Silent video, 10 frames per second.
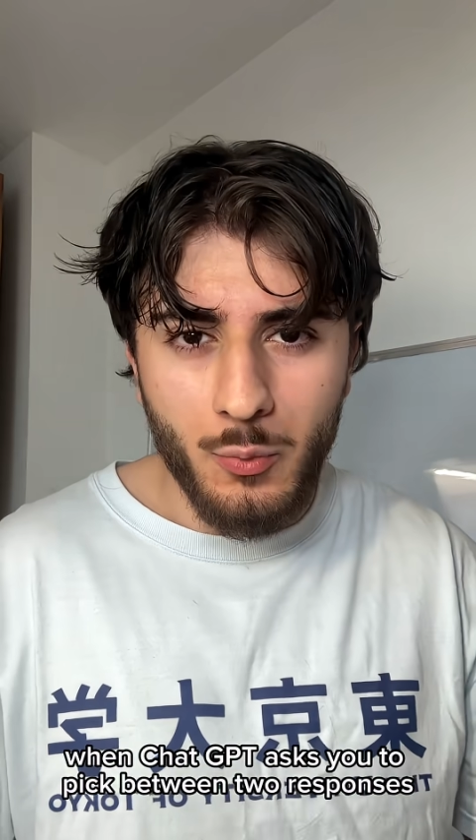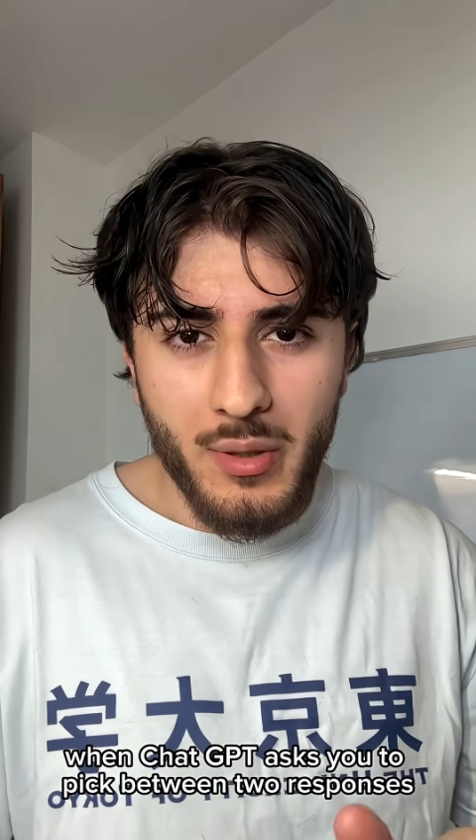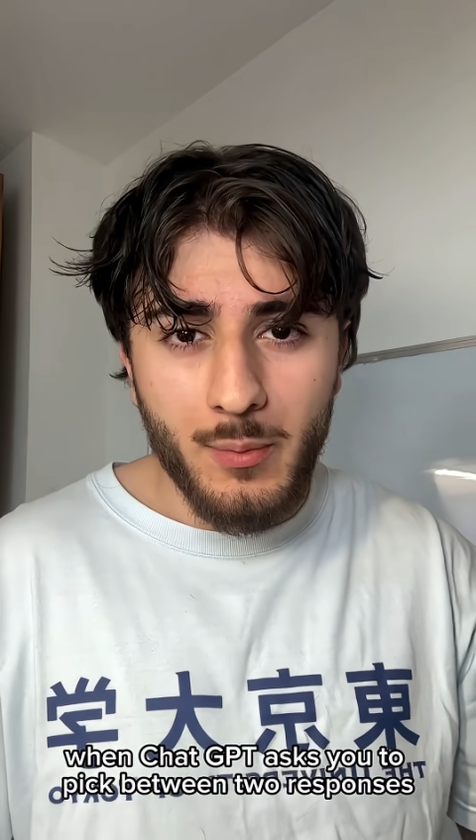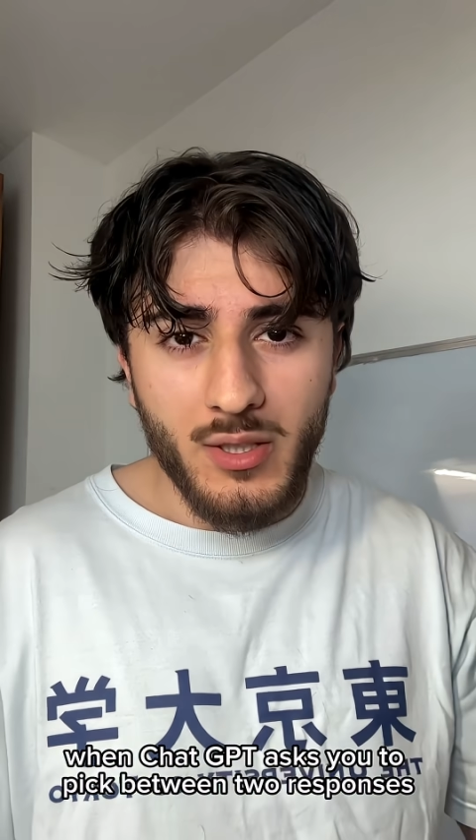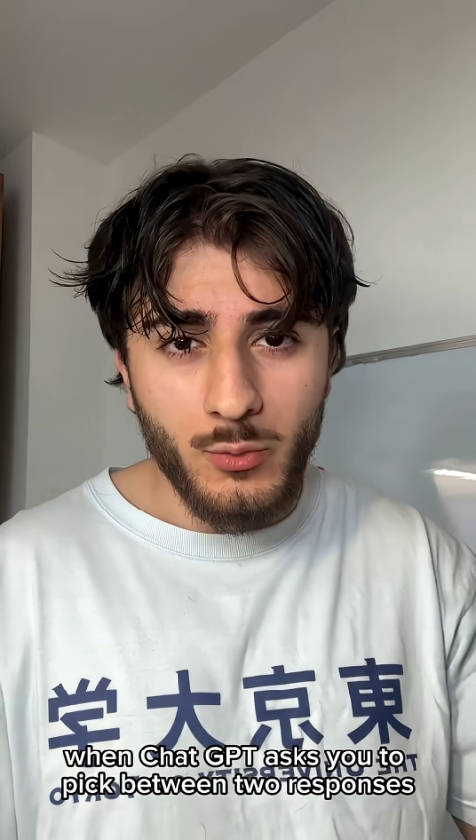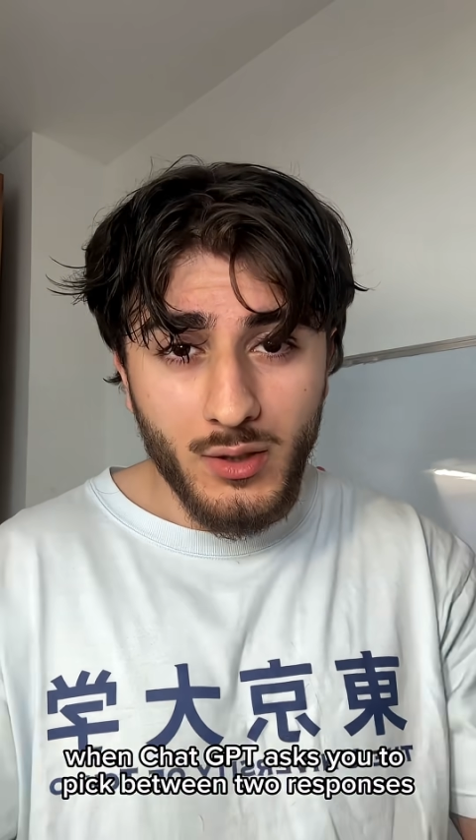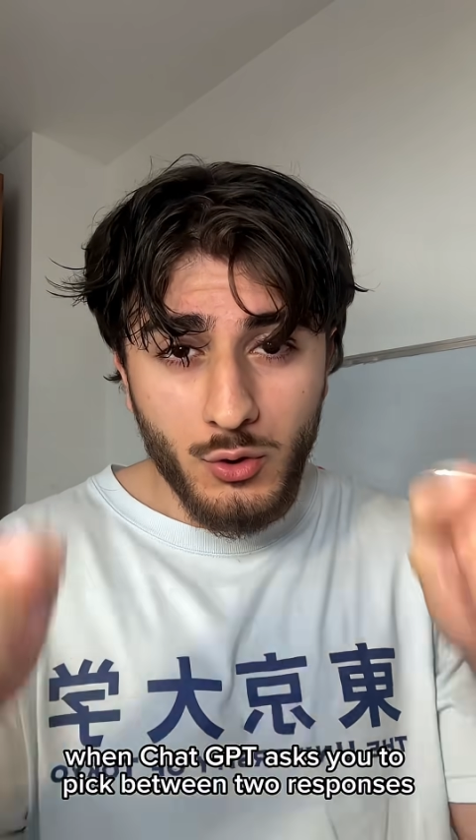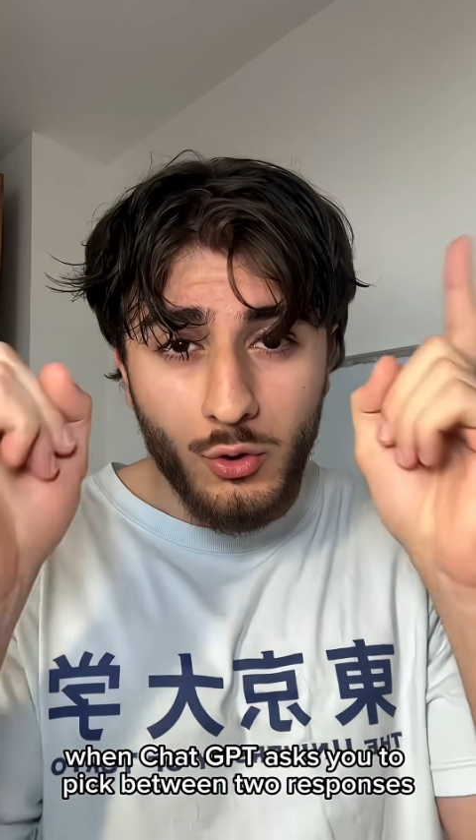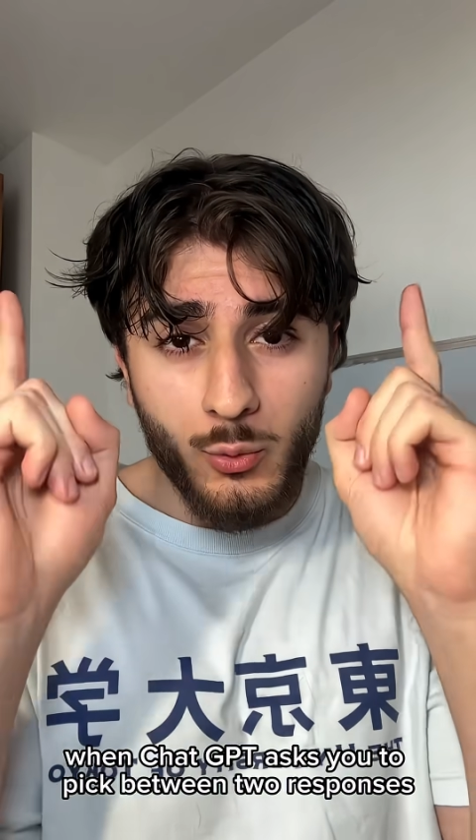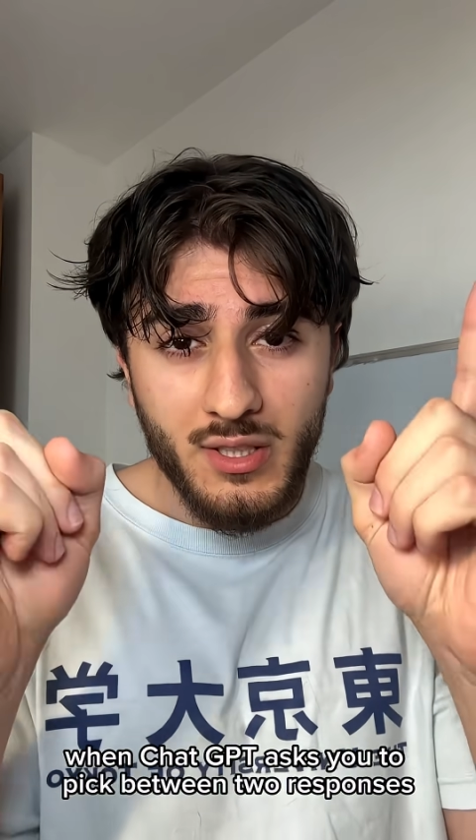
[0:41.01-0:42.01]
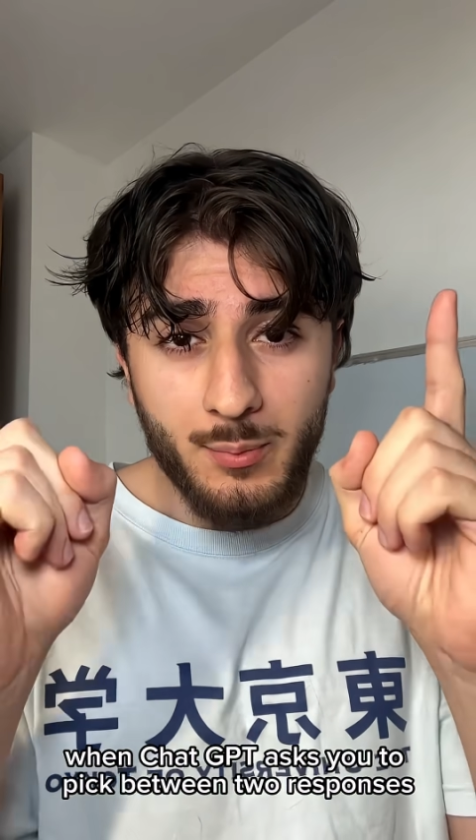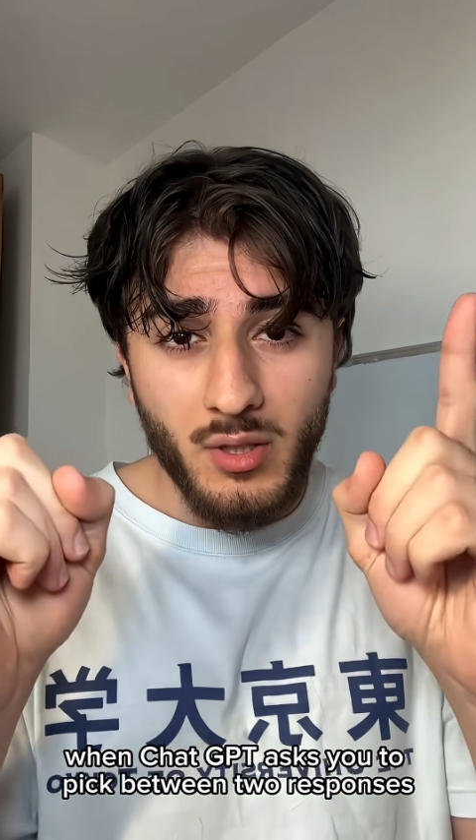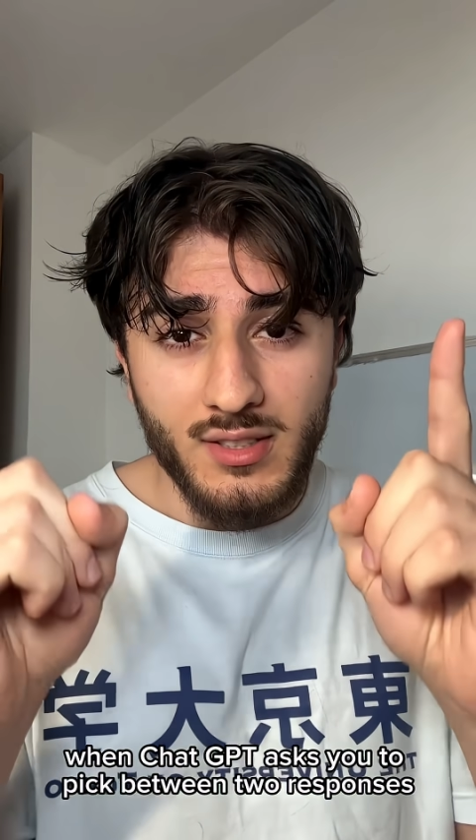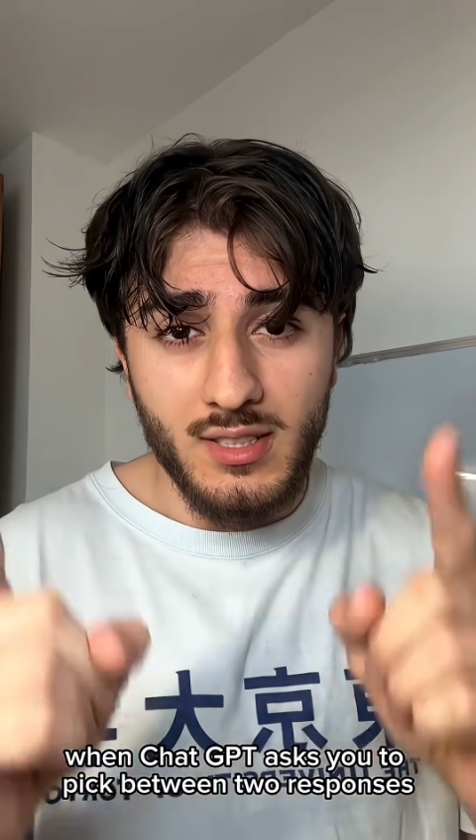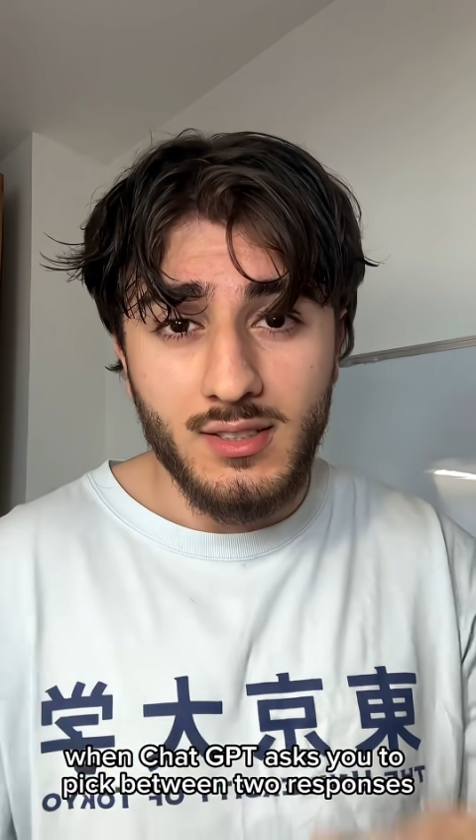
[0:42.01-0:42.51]
pick between two
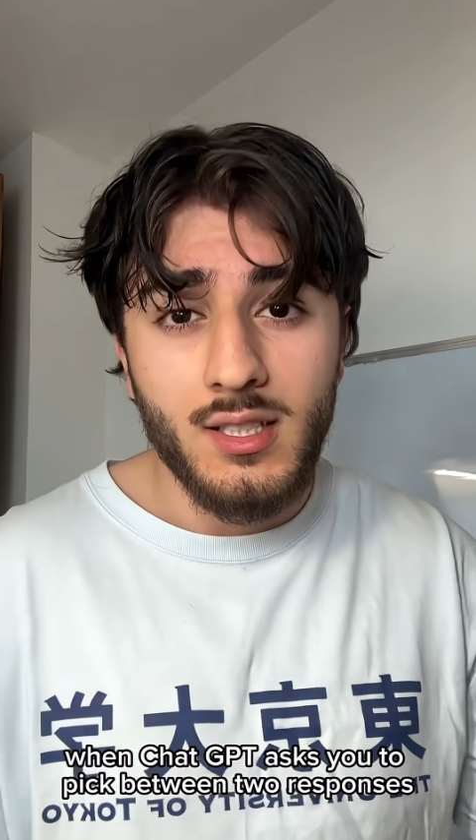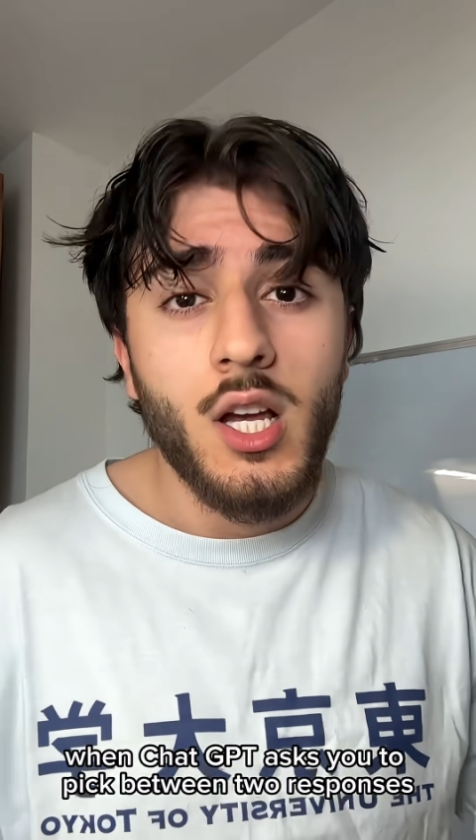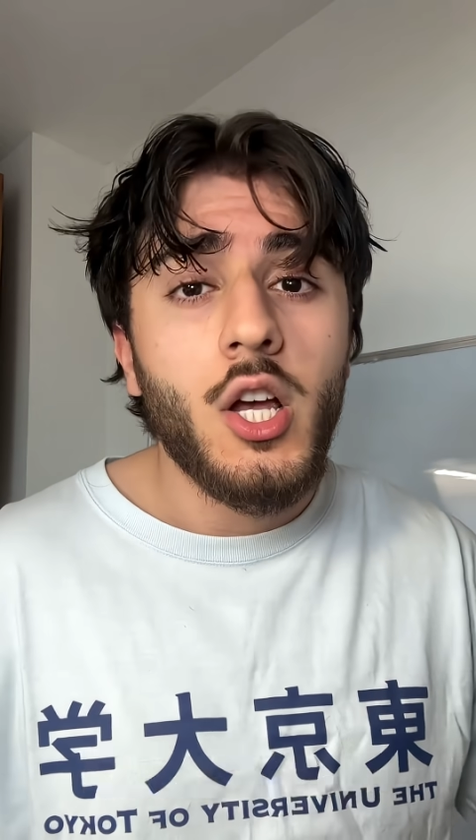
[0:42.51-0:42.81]
responses,